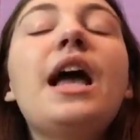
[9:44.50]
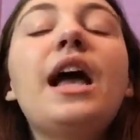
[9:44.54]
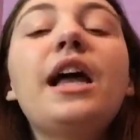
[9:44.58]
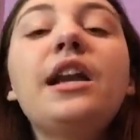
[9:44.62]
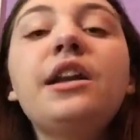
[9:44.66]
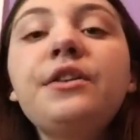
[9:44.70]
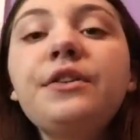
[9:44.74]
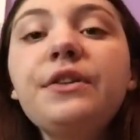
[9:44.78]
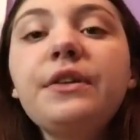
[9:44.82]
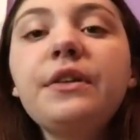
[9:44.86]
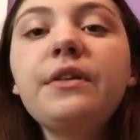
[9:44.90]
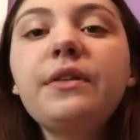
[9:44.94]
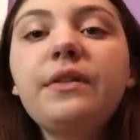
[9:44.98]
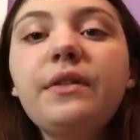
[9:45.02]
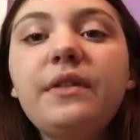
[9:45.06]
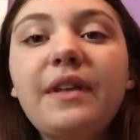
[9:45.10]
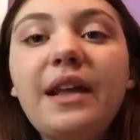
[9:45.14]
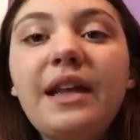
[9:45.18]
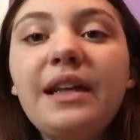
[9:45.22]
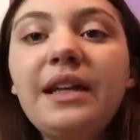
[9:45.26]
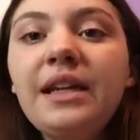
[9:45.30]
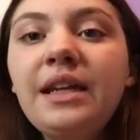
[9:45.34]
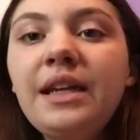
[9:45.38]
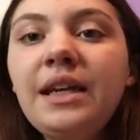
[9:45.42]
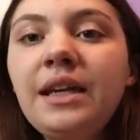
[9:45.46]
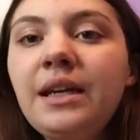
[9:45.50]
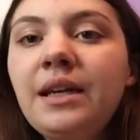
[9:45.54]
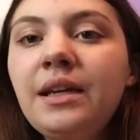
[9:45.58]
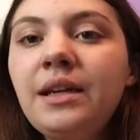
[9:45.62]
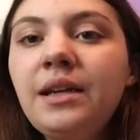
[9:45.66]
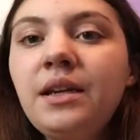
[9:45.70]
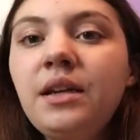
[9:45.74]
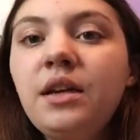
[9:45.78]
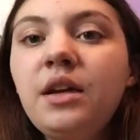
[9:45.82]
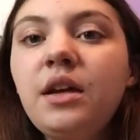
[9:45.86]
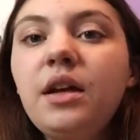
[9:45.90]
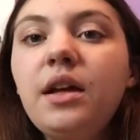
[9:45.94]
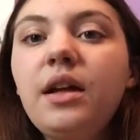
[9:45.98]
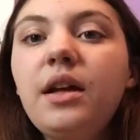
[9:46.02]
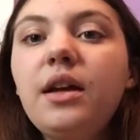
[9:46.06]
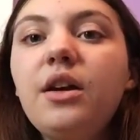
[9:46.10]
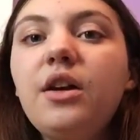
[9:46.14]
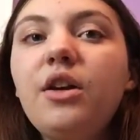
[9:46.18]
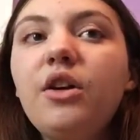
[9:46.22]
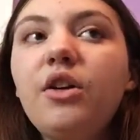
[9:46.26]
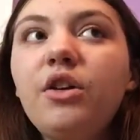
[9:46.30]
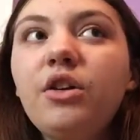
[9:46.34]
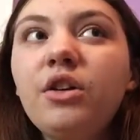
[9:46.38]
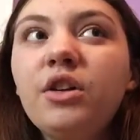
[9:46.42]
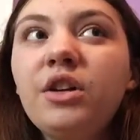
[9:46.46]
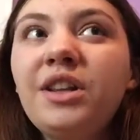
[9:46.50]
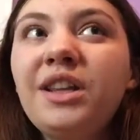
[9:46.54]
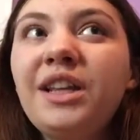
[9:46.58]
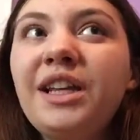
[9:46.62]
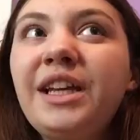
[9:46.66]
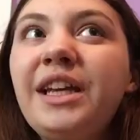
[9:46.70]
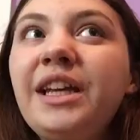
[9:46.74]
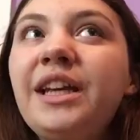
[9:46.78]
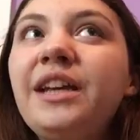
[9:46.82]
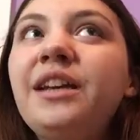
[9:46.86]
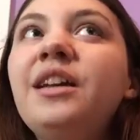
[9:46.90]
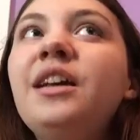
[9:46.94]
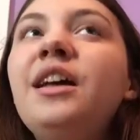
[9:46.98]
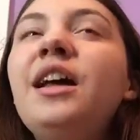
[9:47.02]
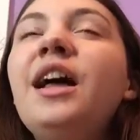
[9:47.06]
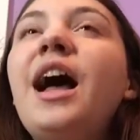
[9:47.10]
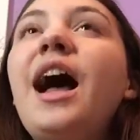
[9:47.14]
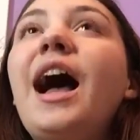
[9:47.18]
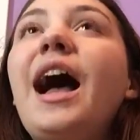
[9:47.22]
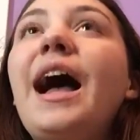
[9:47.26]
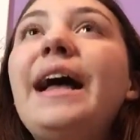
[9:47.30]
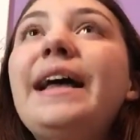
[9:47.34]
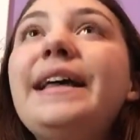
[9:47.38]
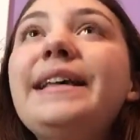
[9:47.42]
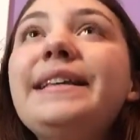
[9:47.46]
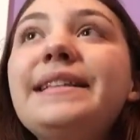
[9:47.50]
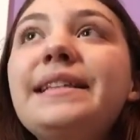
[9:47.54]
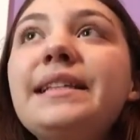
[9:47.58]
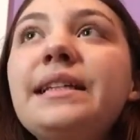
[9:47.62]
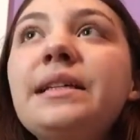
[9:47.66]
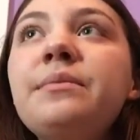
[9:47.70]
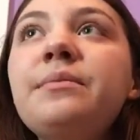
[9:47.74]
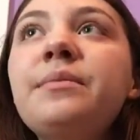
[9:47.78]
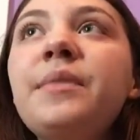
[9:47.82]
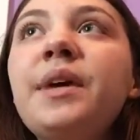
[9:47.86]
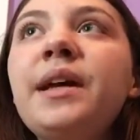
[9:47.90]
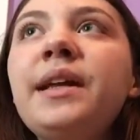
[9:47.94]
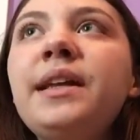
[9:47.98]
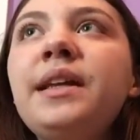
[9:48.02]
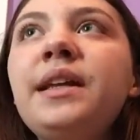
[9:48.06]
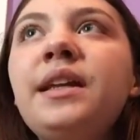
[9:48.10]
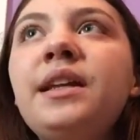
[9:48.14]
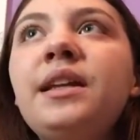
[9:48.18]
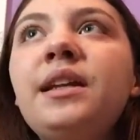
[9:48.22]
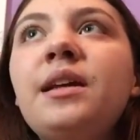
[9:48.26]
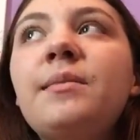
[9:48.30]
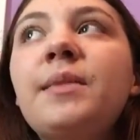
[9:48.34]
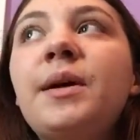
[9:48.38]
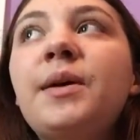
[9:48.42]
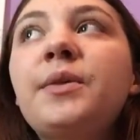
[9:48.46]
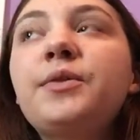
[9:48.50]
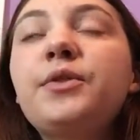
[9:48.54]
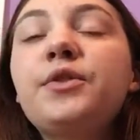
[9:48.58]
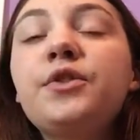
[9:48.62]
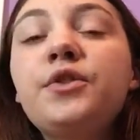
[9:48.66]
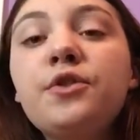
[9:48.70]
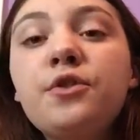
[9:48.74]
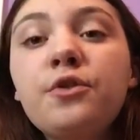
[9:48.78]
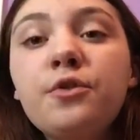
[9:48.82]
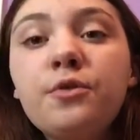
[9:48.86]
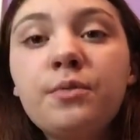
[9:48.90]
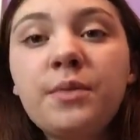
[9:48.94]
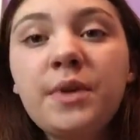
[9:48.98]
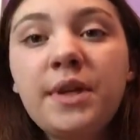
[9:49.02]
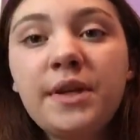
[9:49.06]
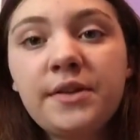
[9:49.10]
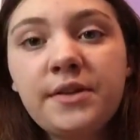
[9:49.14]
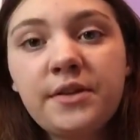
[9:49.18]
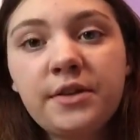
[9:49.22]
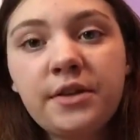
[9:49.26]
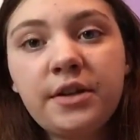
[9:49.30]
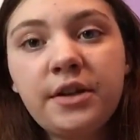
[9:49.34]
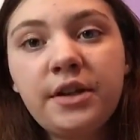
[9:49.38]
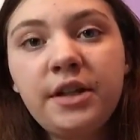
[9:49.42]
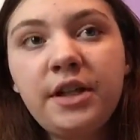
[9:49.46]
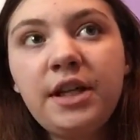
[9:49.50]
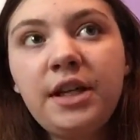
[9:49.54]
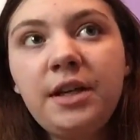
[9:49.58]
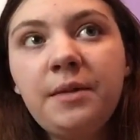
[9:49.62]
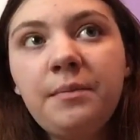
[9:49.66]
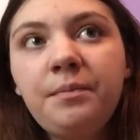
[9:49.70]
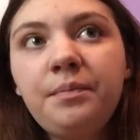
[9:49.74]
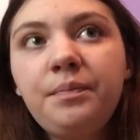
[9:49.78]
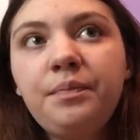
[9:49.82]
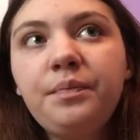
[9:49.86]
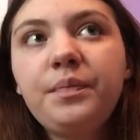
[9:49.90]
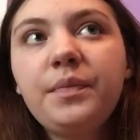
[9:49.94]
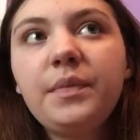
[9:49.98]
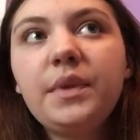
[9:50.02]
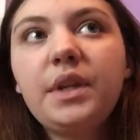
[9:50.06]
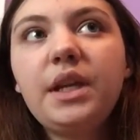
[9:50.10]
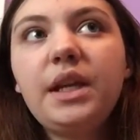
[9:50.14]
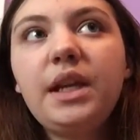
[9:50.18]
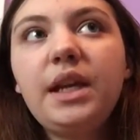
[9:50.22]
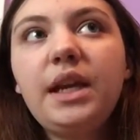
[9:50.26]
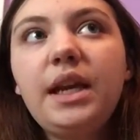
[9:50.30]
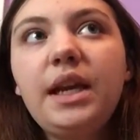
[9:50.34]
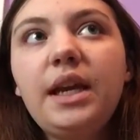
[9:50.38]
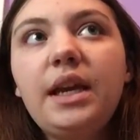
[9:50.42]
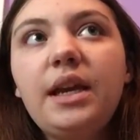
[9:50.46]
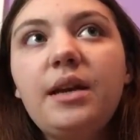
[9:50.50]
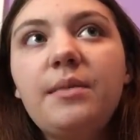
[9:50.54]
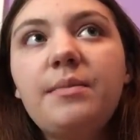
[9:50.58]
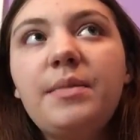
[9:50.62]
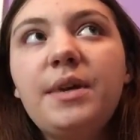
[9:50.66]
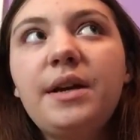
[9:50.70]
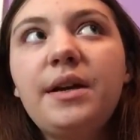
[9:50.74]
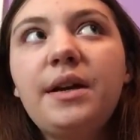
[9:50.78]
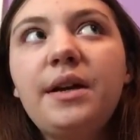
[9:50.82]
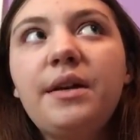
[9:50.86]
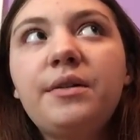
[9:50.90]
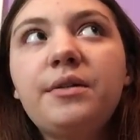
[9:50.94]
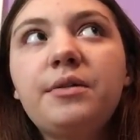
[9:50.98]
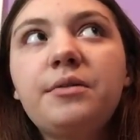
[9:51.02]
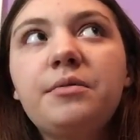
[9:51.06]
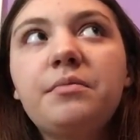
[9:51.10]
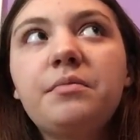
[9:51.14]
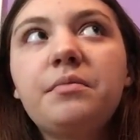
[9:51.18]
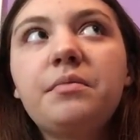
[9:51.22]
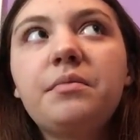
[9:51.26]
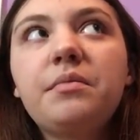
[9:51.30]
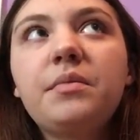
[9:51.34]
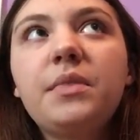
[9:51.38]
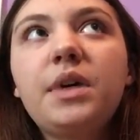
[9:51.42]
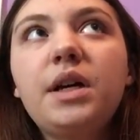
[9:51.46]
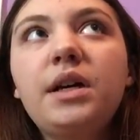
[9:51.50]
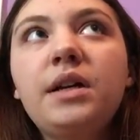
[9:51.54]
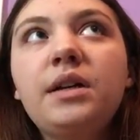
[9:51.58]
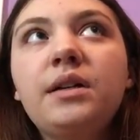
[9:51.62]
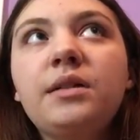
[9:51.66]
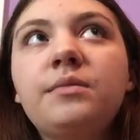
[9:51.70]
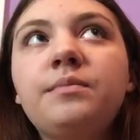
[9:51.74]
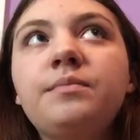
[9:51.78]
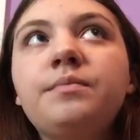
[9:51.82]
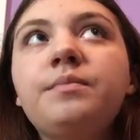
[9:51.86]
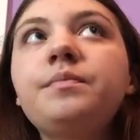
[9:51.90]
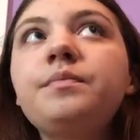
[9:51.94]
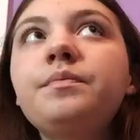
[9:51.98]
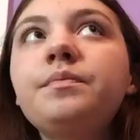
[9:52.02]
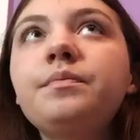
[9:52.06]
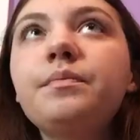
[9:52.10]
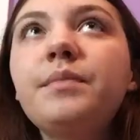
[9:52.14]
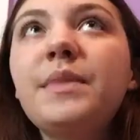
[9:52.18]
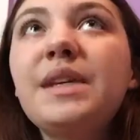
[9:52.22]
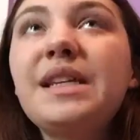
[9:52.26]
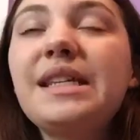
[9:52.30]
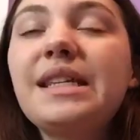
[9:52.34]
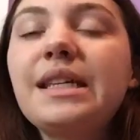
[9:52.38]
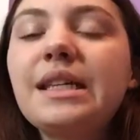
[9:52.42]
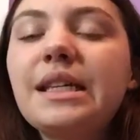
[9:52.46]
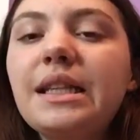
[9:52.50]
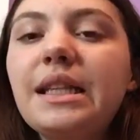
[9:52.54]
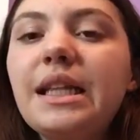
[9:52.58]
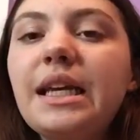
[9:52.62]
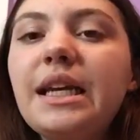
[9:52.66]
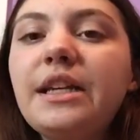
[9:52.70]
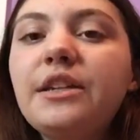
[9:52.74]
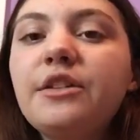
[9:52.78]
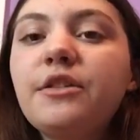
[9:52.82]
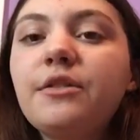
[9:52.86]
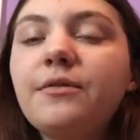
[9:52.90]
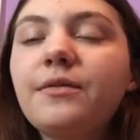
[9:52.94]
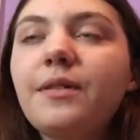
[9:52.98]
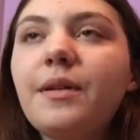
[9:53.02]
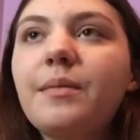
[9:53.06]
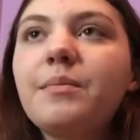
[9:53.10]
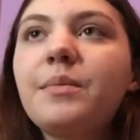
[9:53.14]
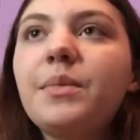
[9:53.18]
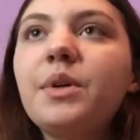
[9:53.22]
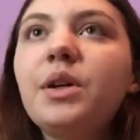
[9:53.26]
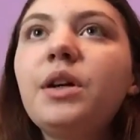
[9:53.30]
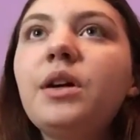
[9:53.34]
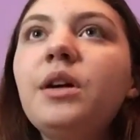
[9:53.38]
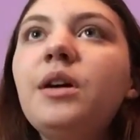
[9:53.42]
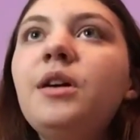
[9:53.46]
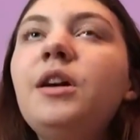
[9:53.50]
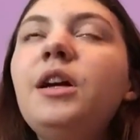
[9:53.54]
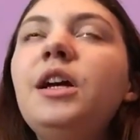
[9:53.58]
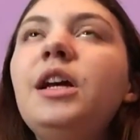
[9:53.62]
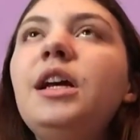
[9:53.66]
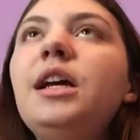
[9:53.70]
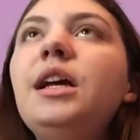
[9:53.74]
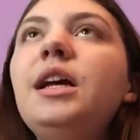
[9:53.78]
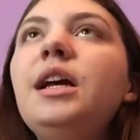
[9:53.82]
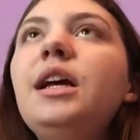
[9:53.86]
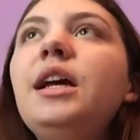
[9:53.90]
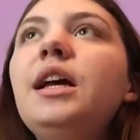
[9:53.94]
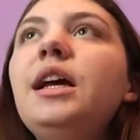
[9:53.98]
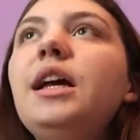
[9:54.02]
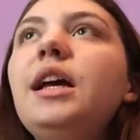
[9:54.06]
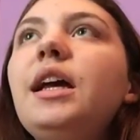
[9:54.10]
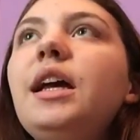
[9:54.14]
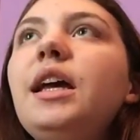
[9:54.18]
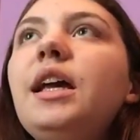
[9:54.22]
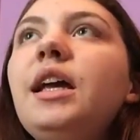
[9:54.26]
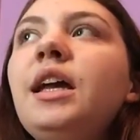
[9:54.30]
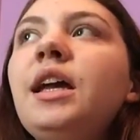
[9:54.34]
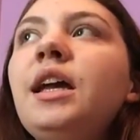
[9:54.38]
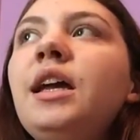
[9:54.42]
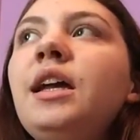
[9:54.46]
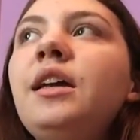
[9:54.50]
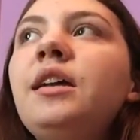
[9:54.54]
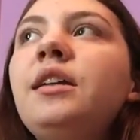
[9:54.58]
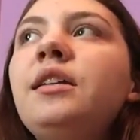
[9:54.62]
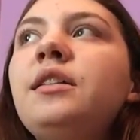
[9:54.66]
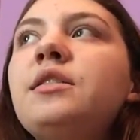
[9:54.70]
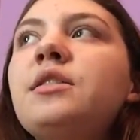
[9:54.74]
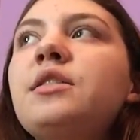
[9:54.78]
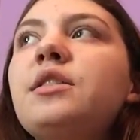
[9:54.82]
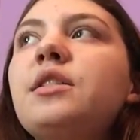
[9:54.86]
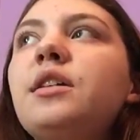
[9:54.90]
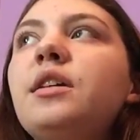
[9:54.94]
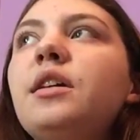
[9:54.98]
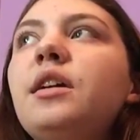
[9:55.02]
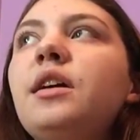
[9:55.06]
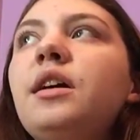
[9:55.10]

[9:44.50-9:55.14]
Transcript: And also send it in early. I sent mine in about 2 months early, about mid to late November, and